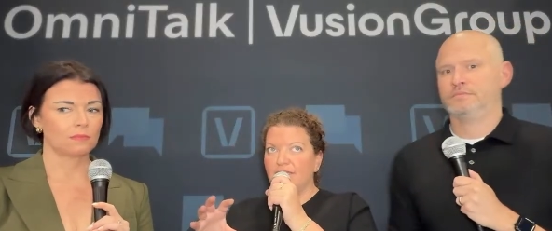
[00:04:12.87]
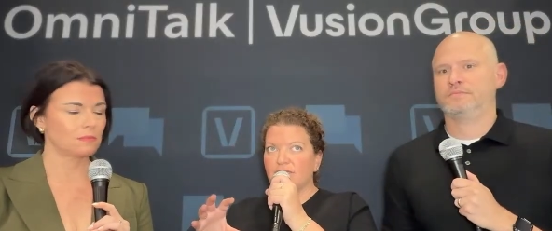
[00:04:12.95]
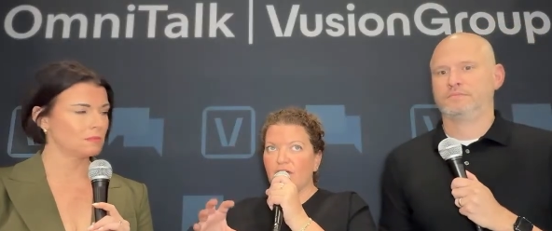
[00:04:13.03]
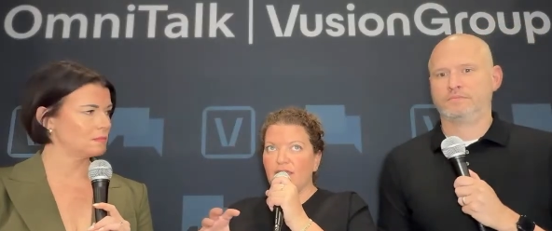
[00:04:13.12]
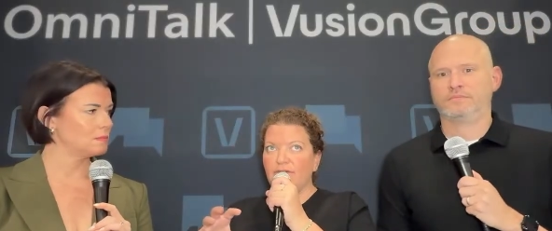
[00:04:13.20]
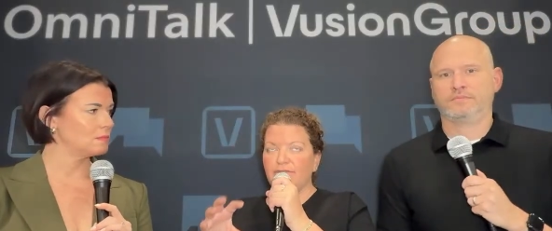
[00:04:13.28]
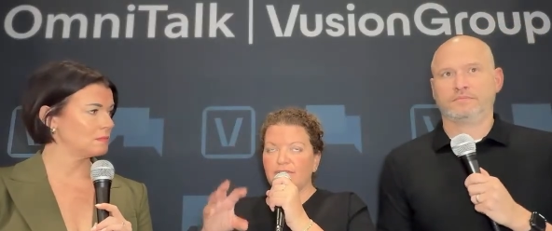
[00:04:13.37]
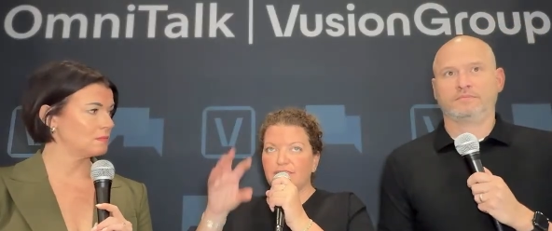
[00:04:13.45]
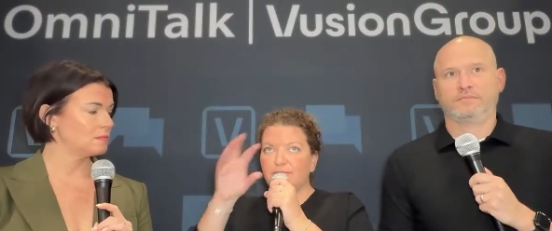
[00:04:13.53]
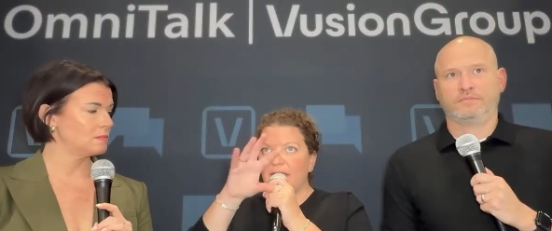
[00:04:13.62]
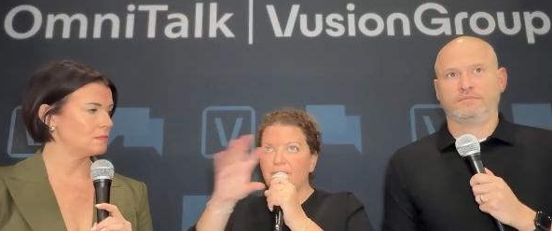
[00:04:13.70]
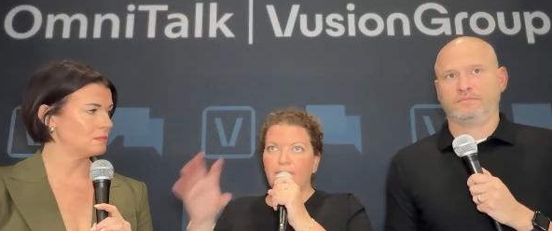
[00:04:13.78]
Speaker 1: to kind of
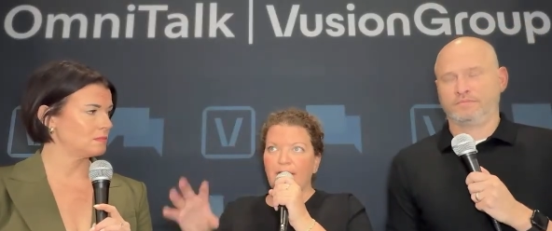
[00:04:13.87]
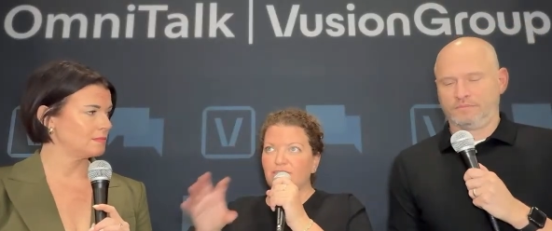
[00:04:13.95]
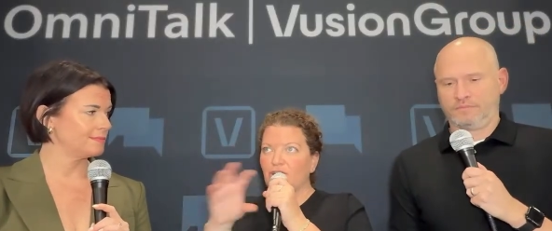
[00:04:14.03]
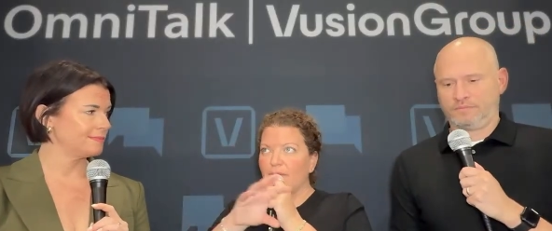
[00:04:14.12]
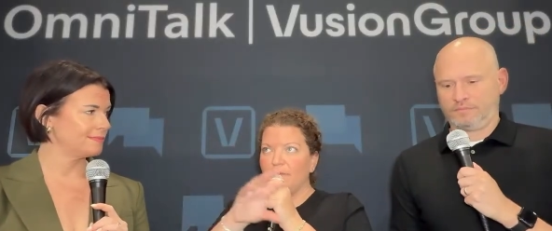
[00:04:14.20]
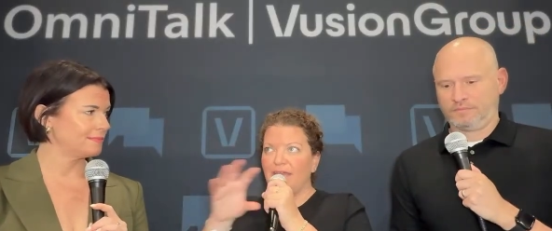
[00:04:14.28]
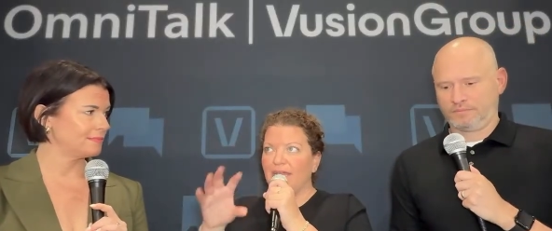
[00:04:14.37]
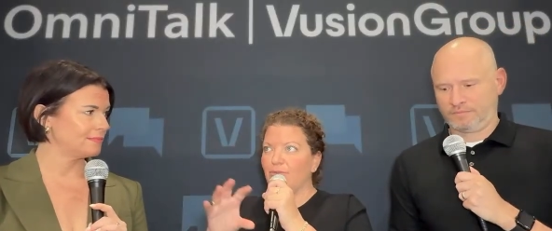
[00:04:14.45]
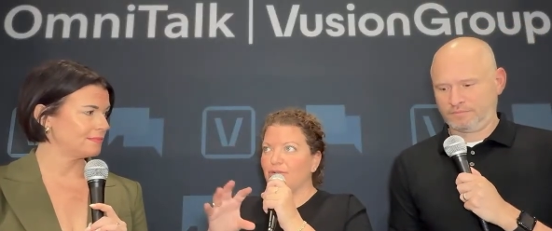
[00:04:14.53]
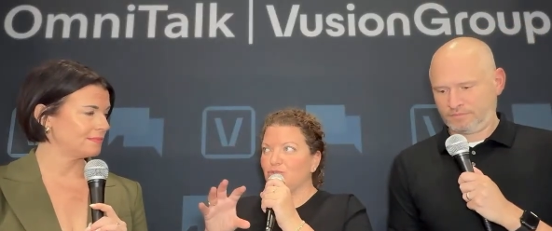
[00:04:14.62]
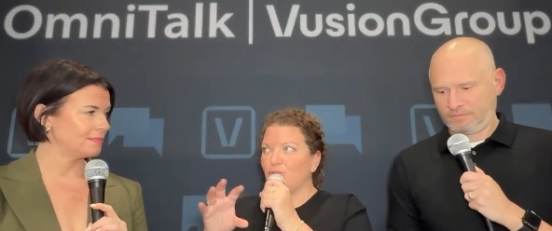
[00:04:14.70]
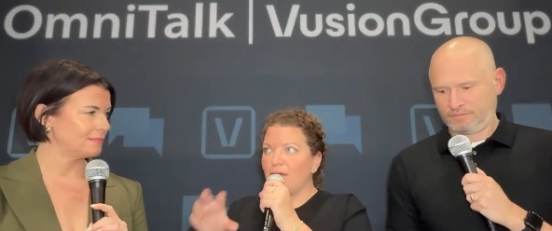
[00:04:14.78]
spend my time in any
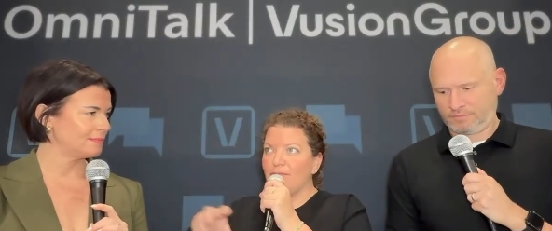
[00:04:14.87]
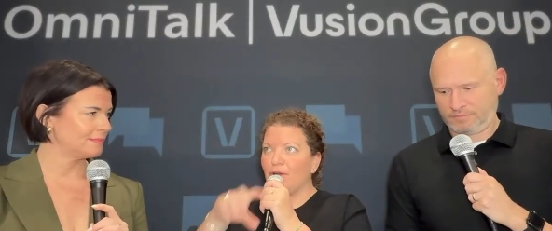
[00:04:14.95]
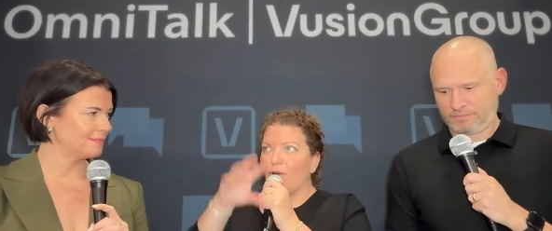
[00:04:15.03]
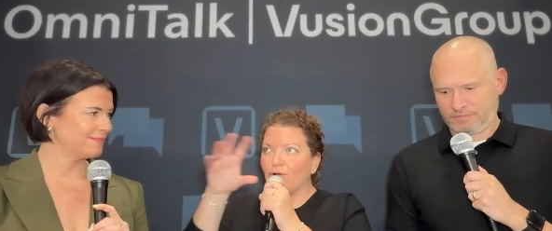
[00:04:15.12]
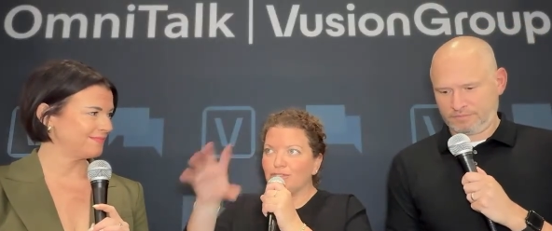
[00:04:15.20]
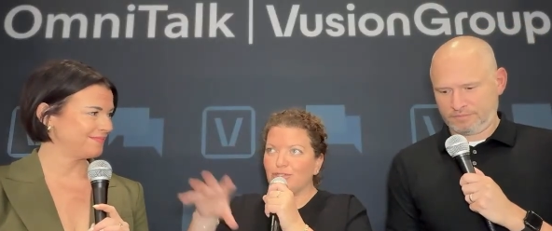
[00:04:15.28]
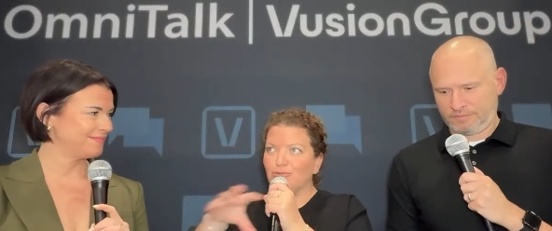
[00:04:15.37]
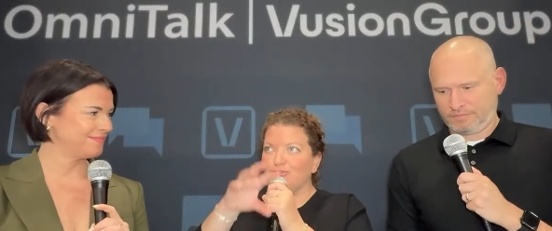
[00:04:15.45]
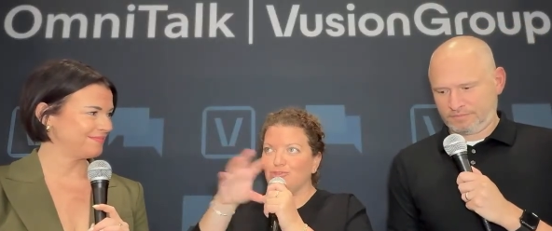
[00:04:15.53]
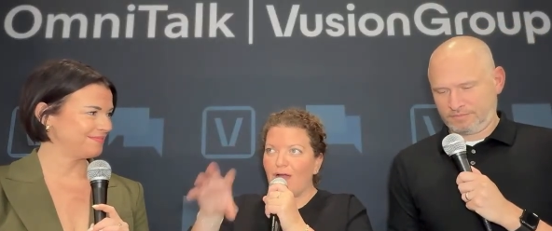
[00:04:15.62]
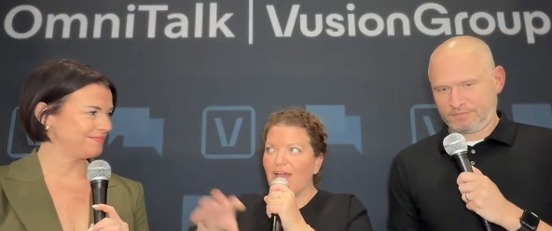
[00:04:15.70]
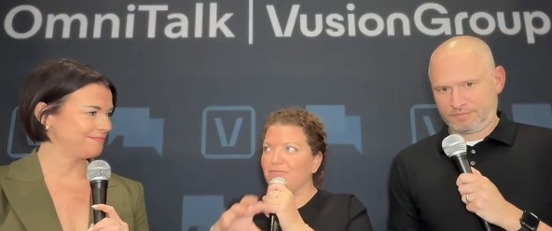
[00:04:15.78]
which one, but also
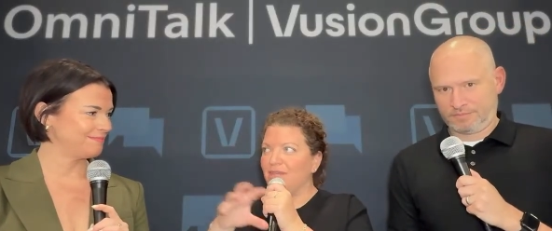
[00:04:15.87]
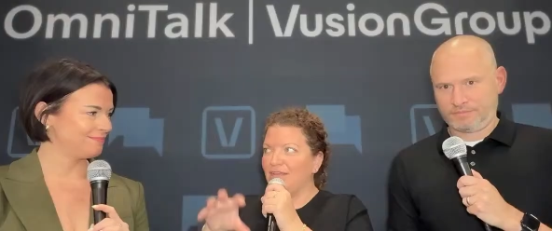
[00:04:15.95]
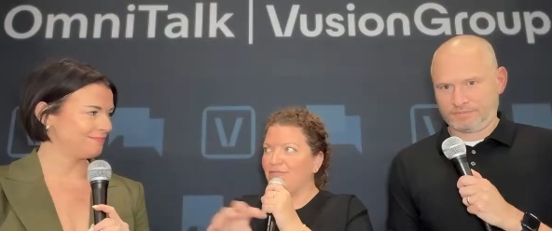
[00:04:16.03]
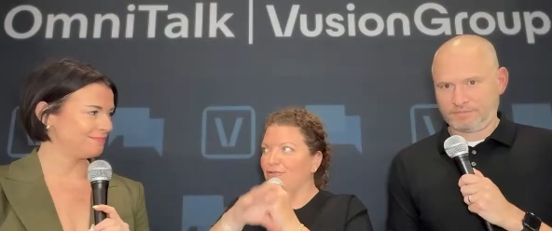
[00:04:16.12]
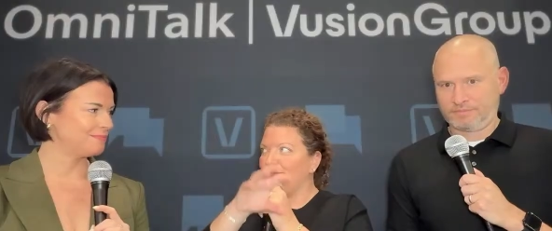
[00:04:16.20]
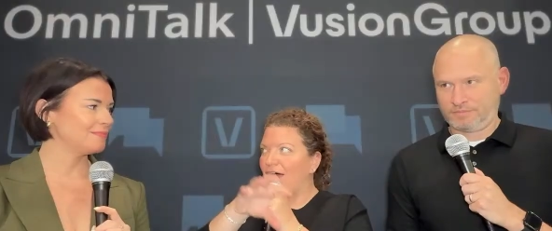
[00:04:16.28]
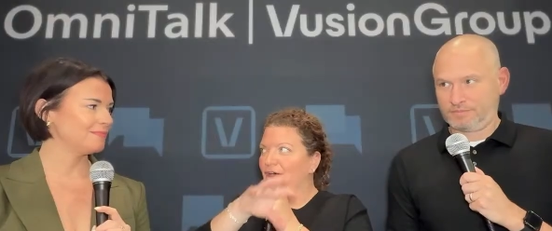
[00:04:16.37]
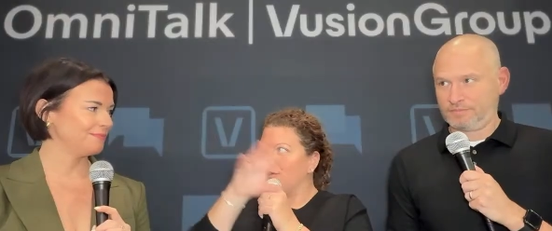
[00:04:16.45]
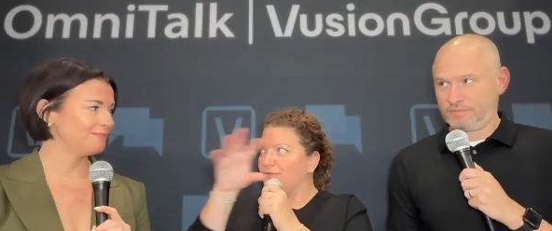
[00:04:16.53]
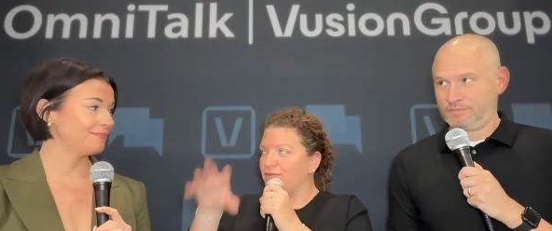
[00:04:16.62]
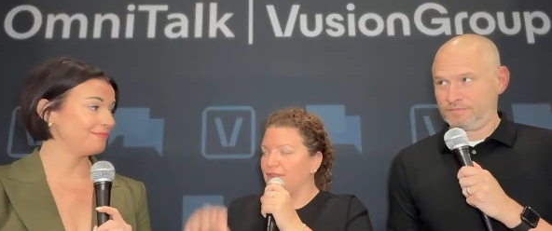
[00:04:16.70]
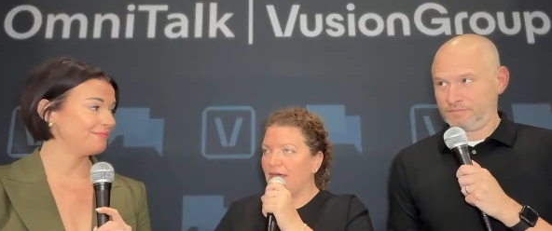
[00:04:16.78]
drive meaningful value
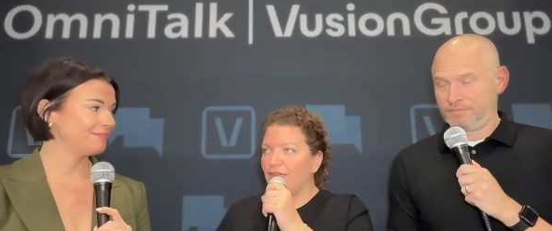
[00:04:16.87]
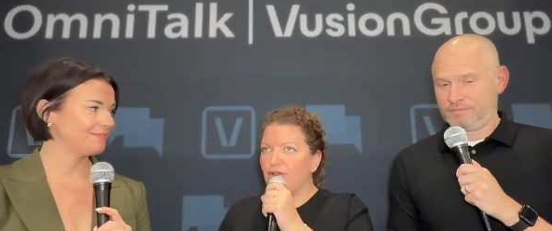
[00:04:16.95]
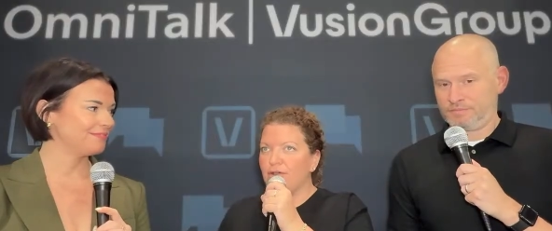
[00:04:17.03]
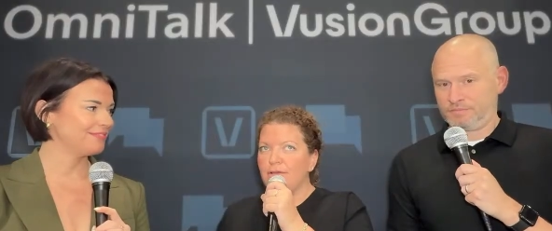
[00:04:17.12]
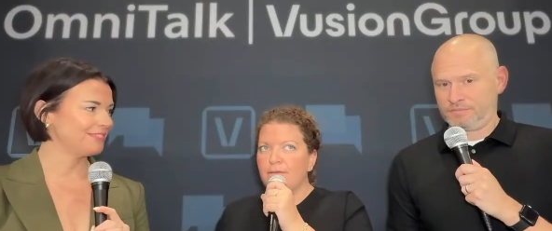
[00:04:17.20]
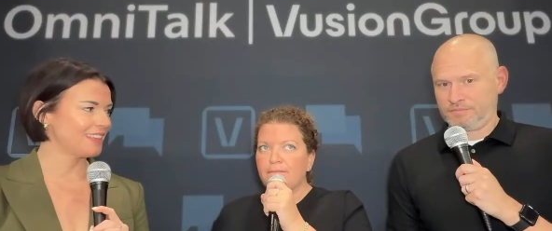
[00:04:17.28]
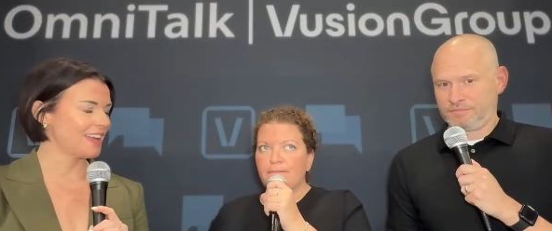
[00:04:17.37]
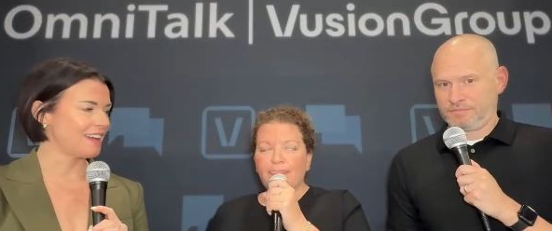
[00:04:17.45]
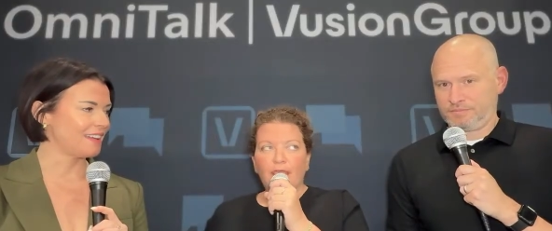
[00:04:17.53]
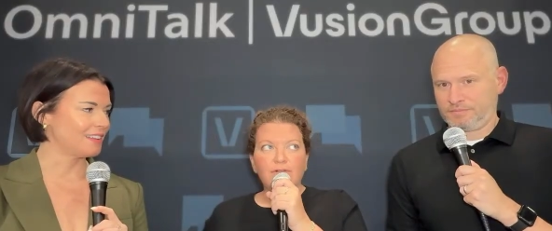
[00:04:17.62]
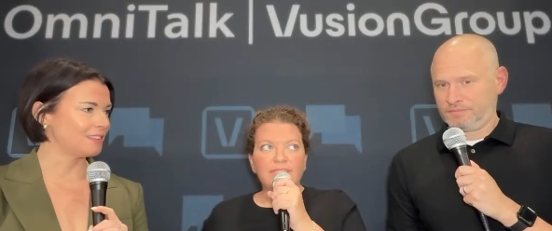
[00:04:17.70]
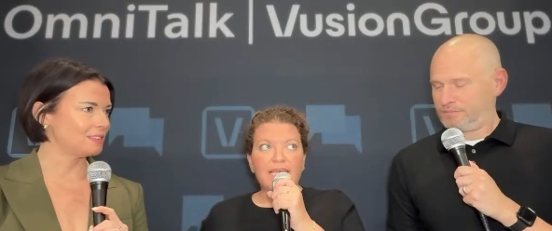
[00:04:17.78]
for the other. Yeah. I would